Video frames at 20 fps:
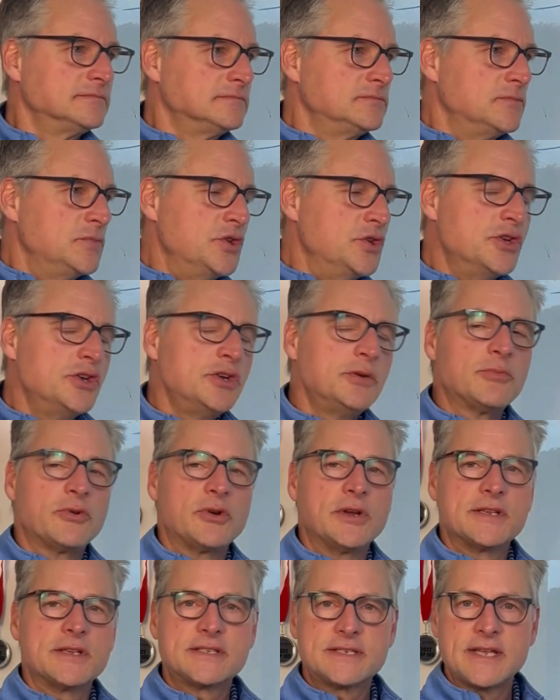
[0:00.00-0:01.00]

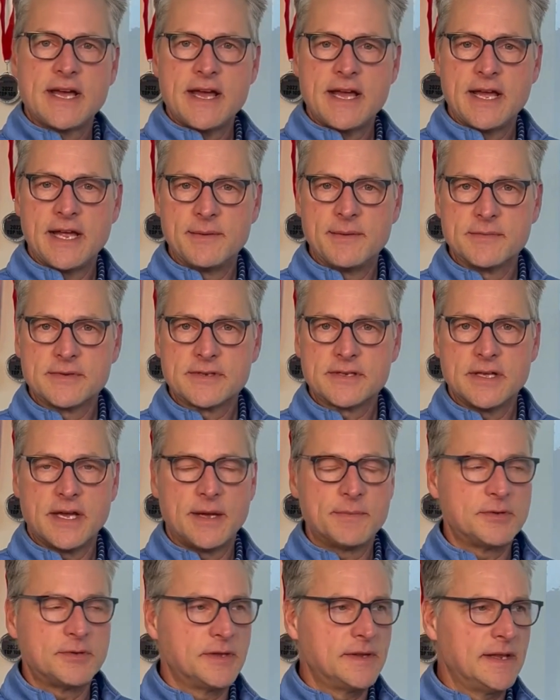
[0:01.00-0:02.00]
numerous times
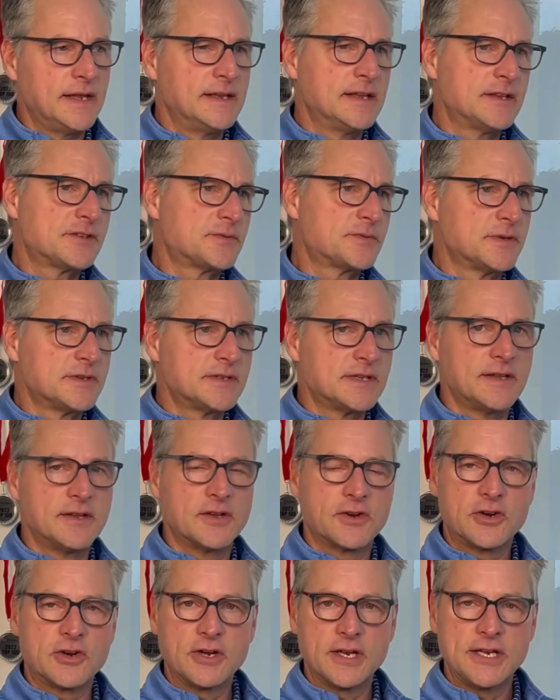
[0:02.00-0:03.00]
and this was in the
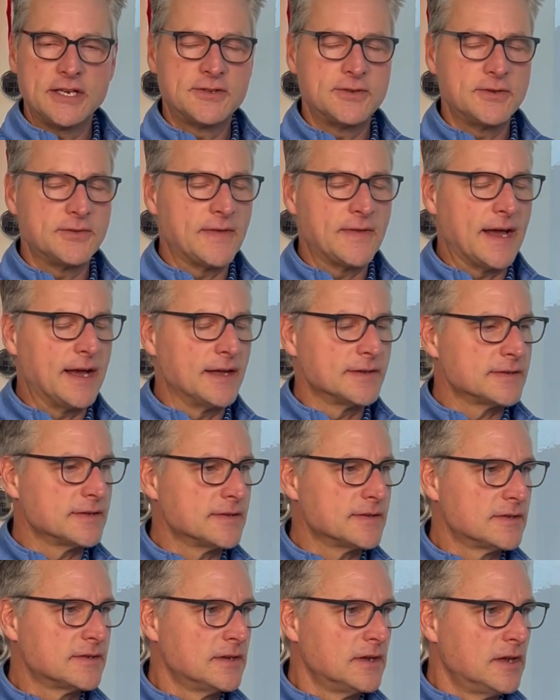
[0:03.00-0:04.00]
early
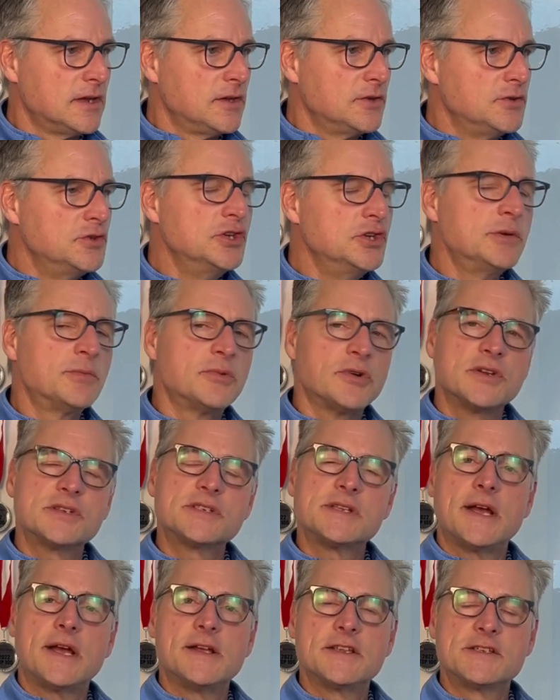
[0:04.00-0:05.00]
2000s, numerous
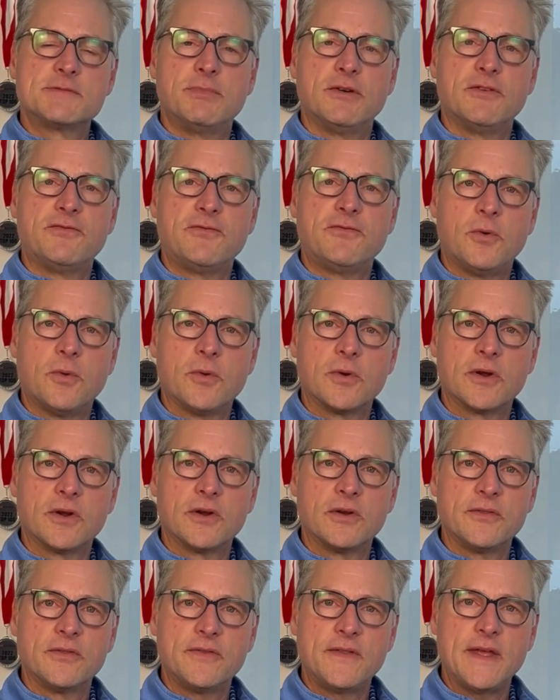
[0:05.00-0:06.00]
times
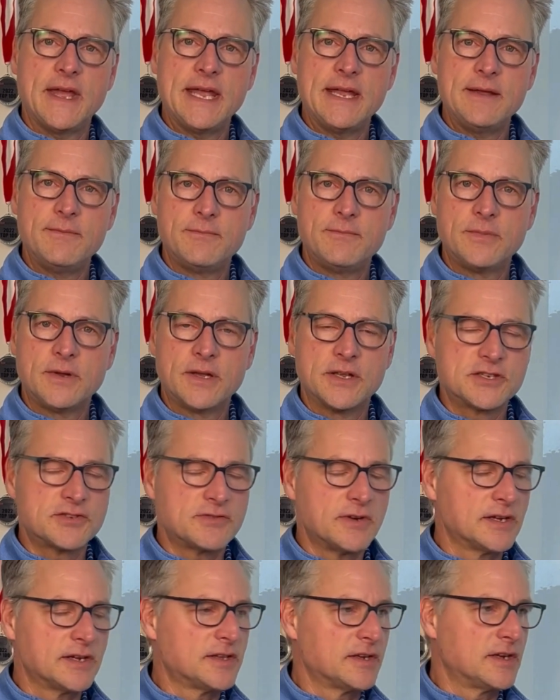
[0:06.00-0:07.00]
before they
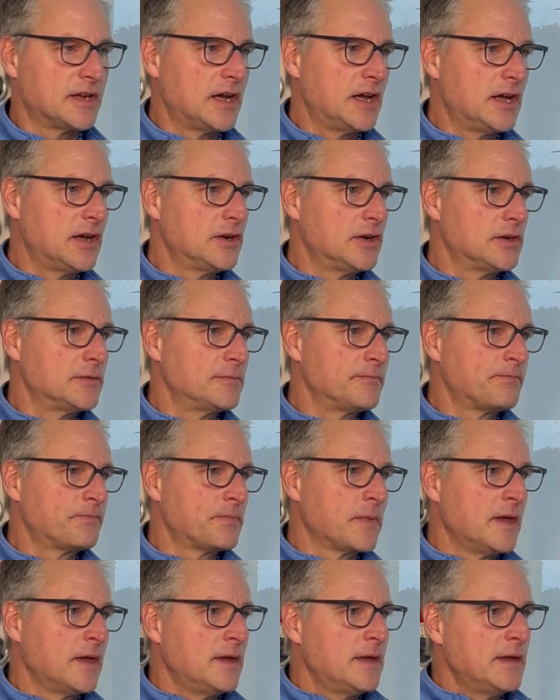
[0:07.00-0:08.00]
constructed a home,
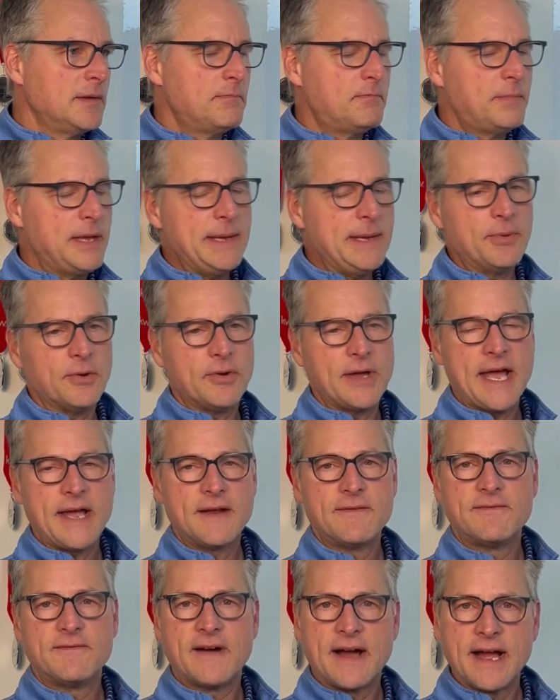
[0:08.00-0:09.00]
people
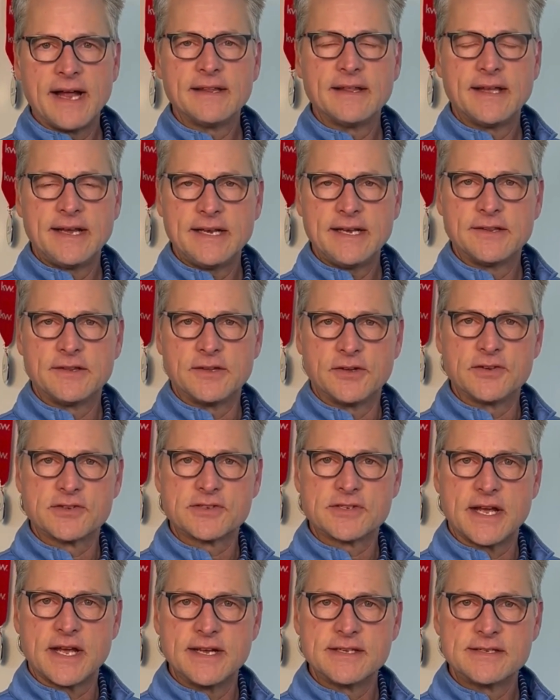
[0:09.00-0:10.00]
had violated those
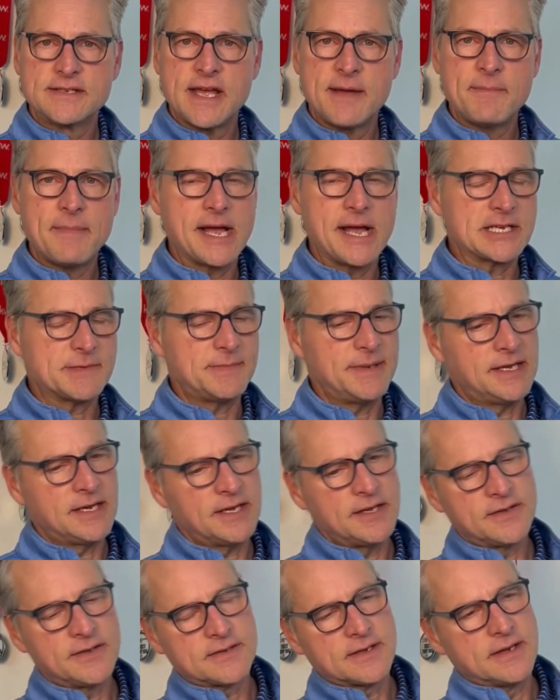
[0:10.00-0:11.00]
side setbacks
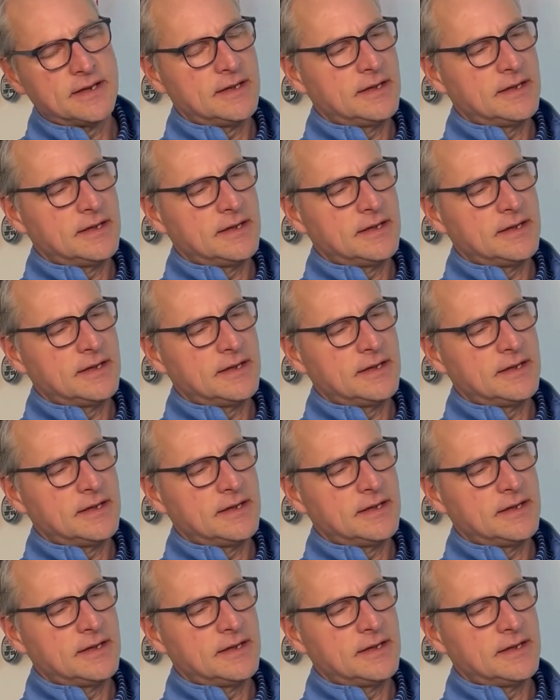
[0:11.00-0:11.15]
because